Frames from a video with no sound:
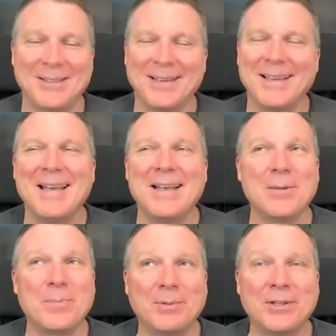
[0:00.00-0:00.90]
Yeah,
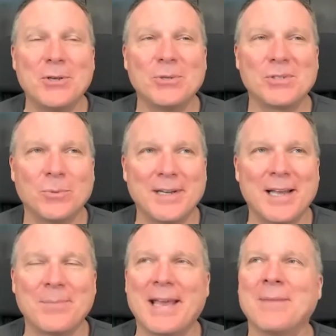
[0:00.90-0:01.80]
the people in Houston would
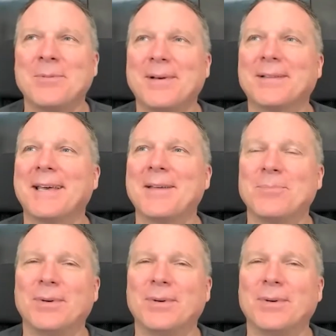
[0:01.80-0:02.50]
not be happy about that,